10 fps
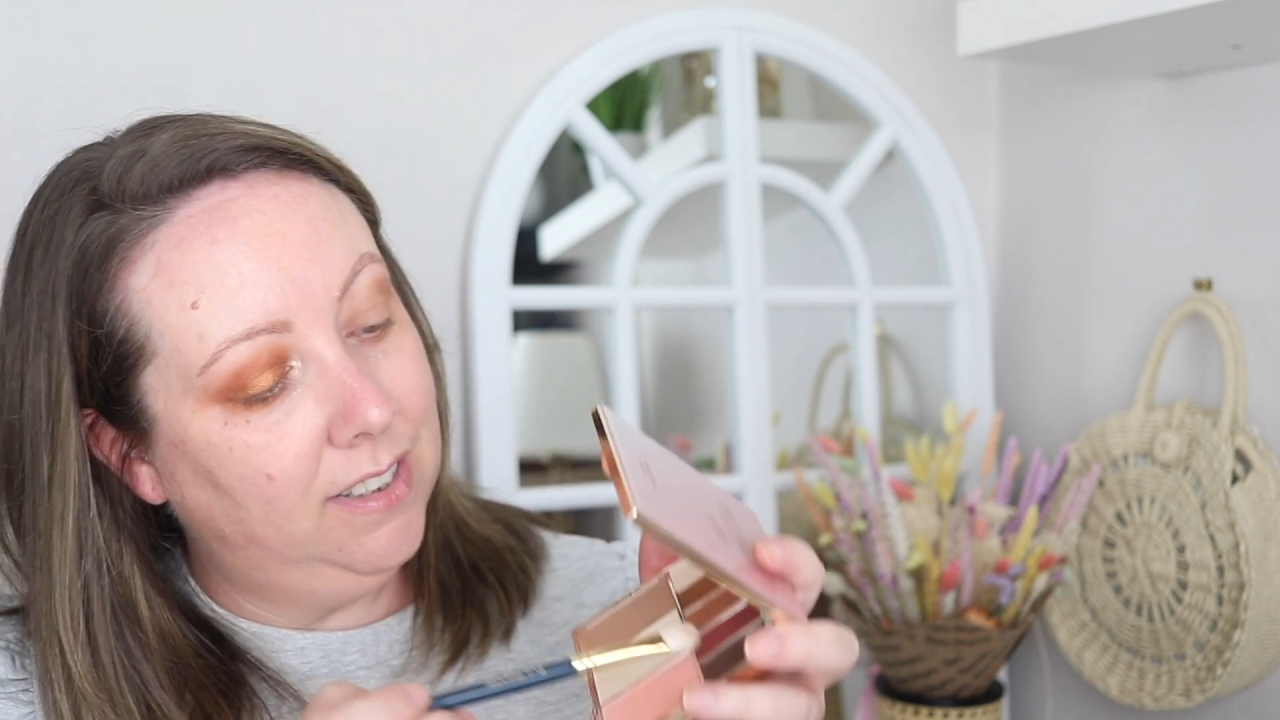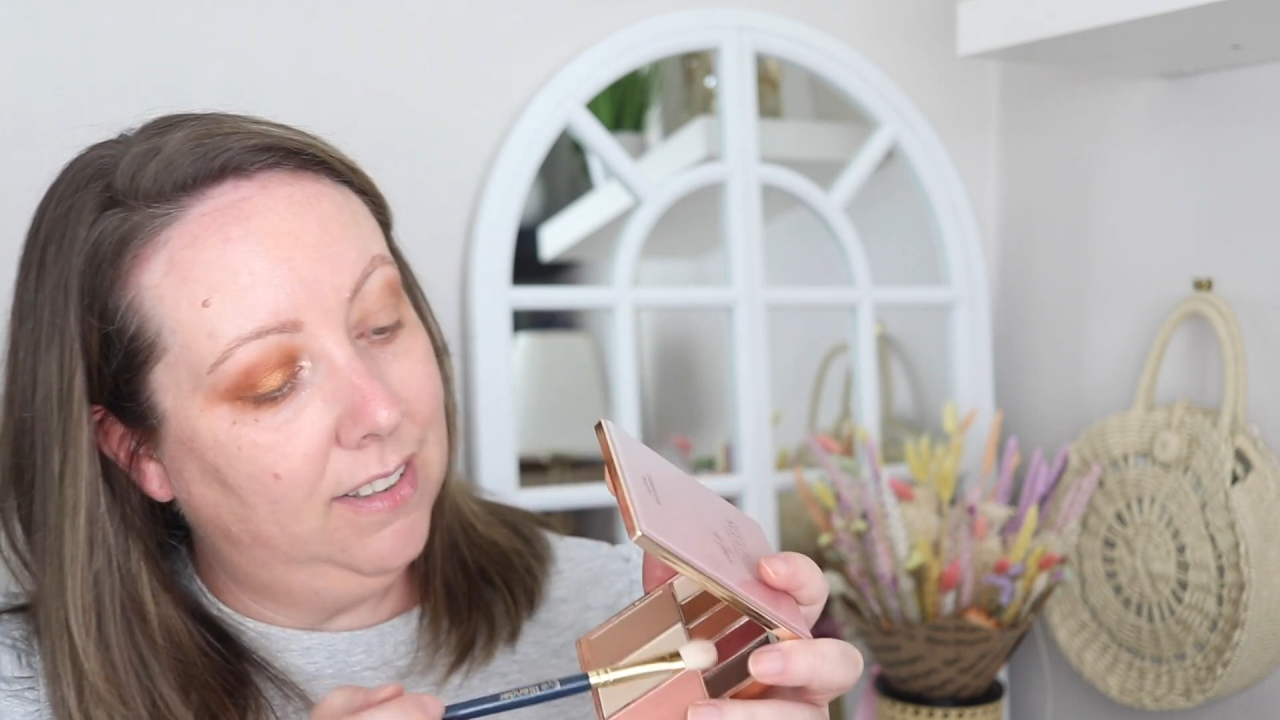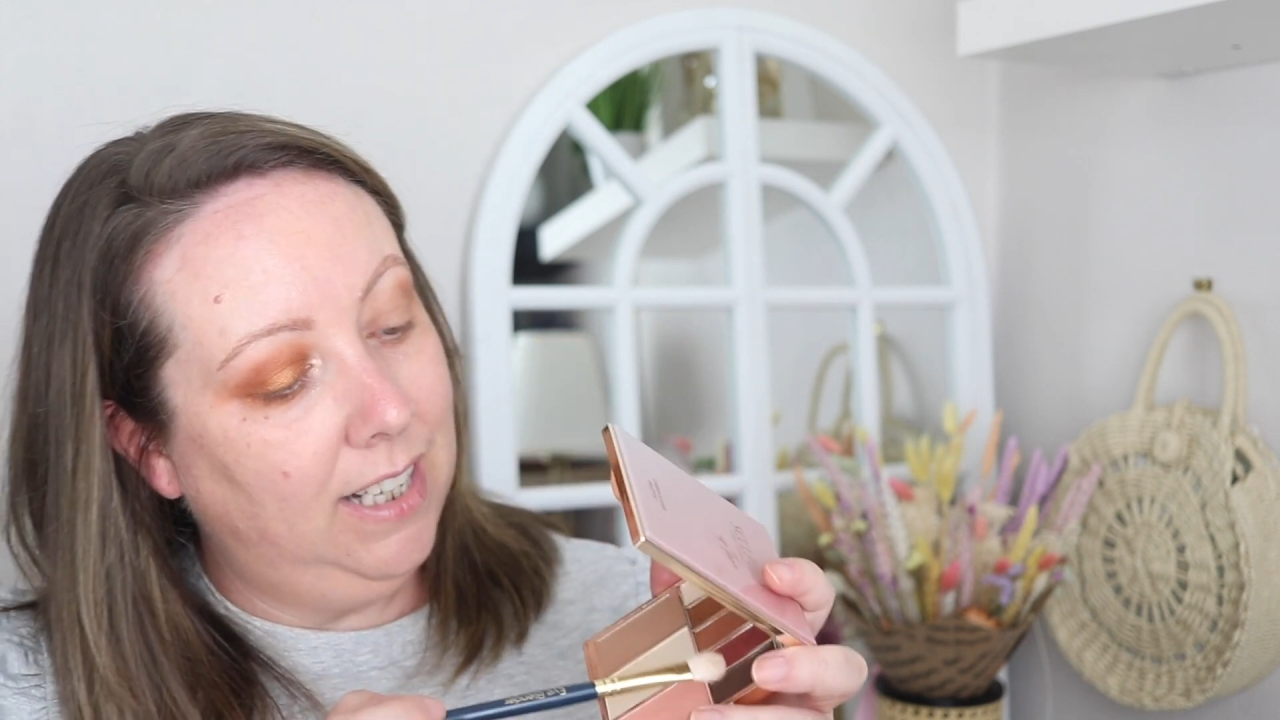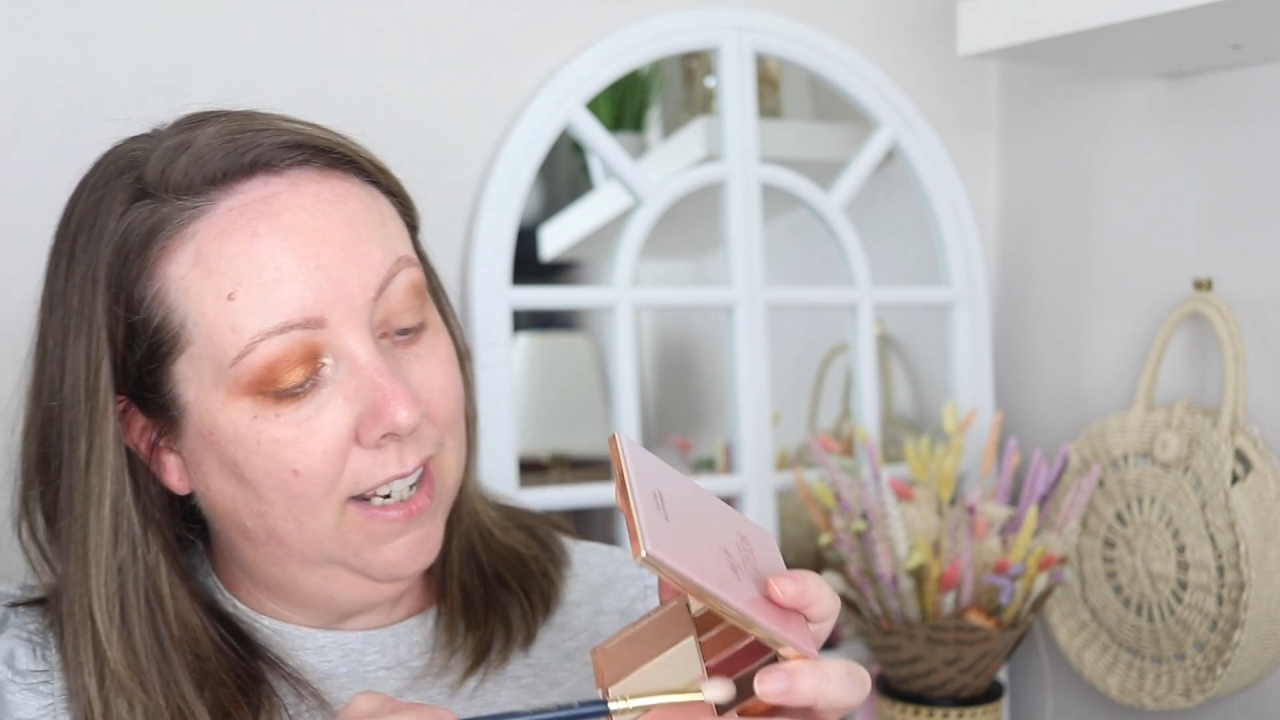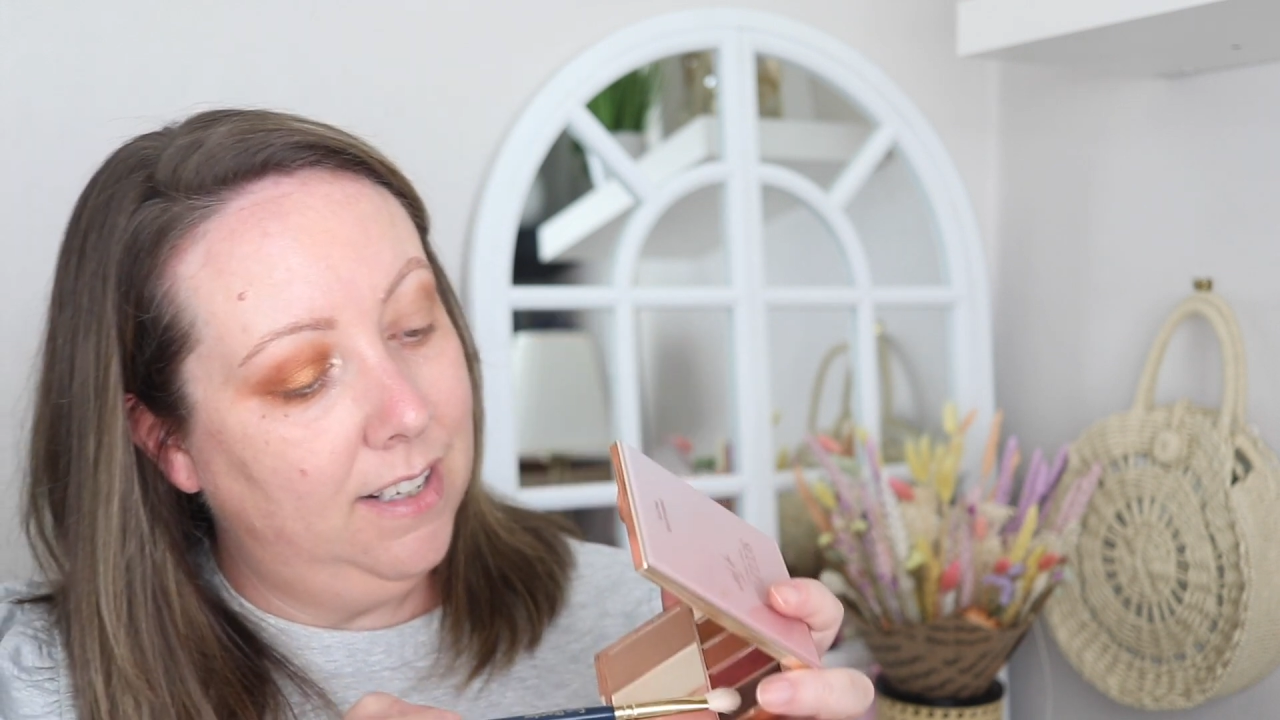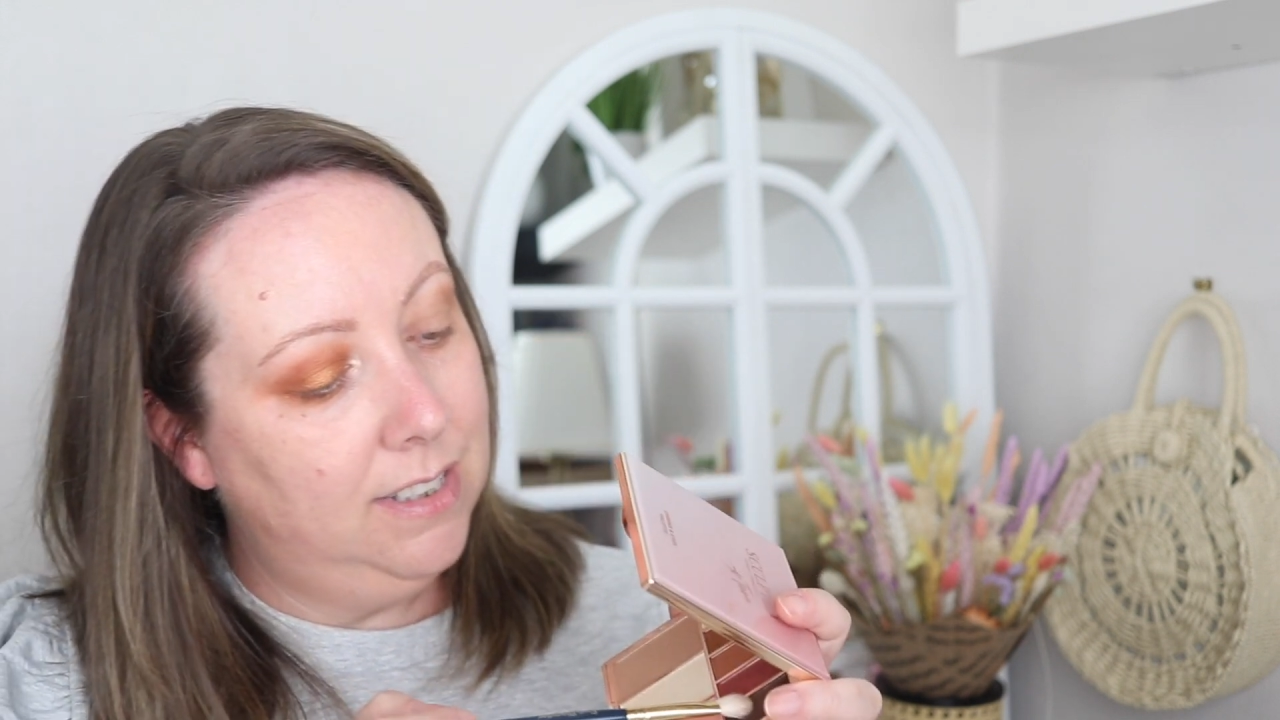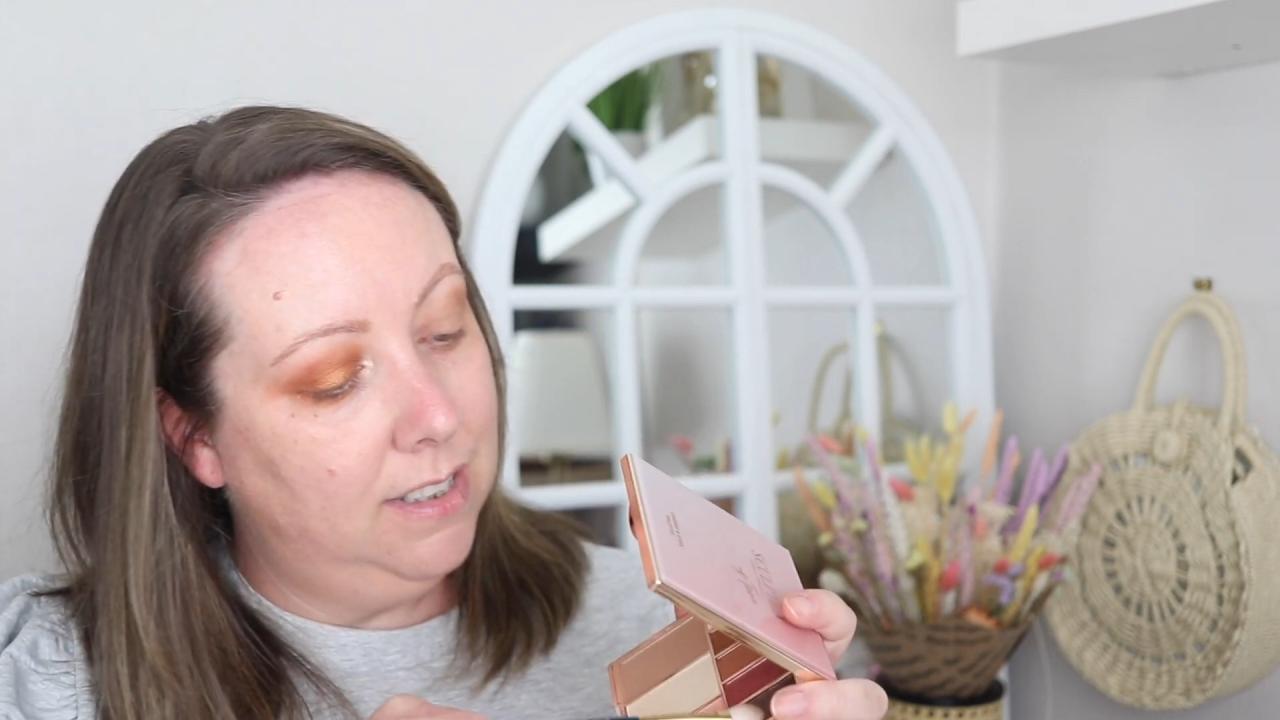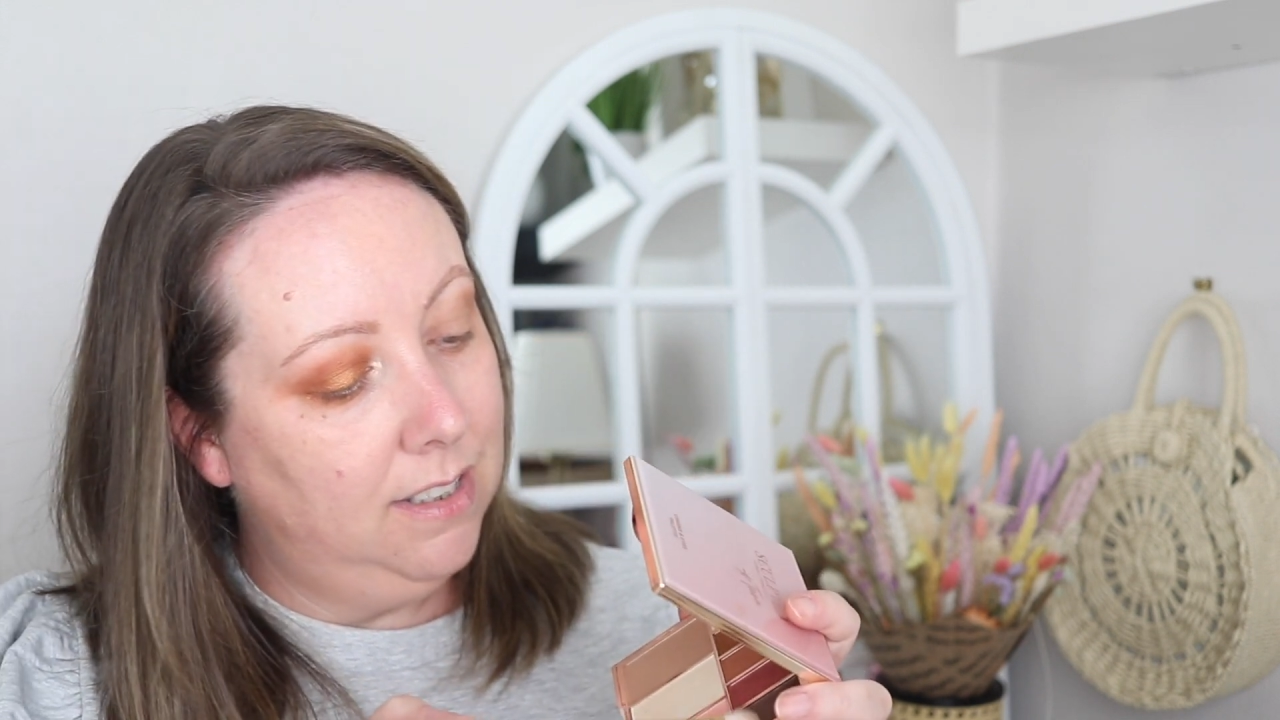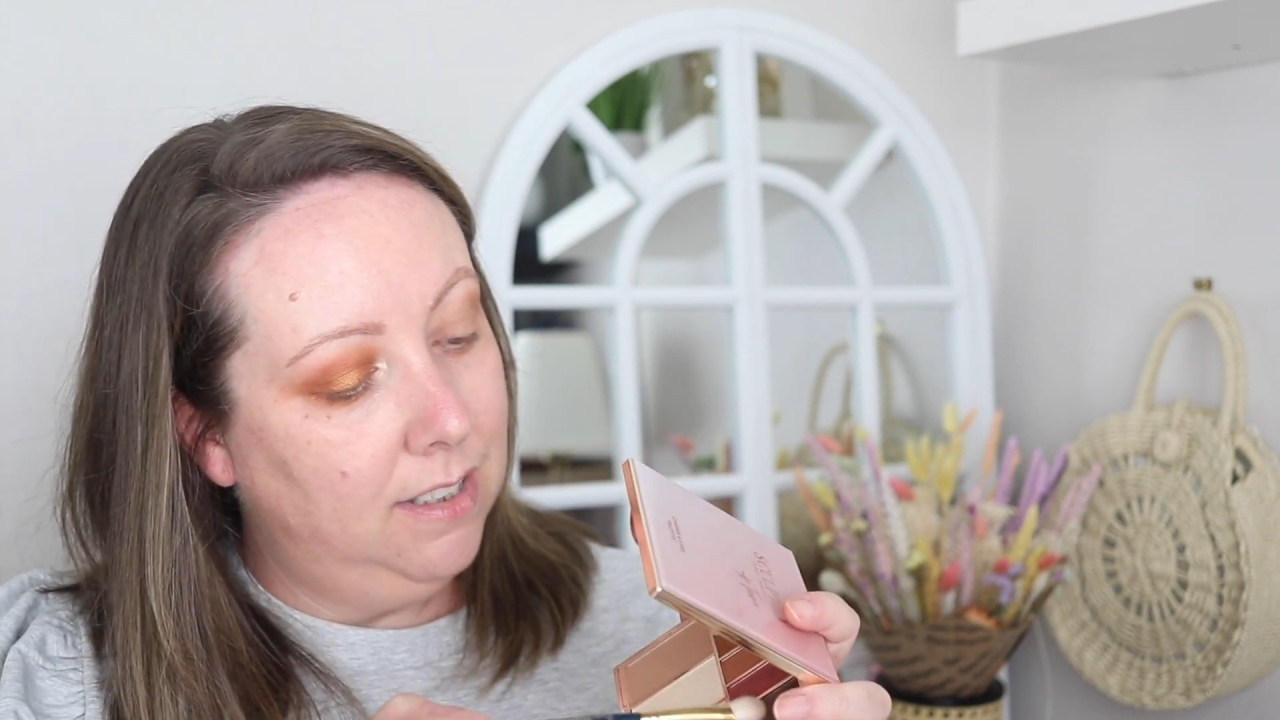on the end,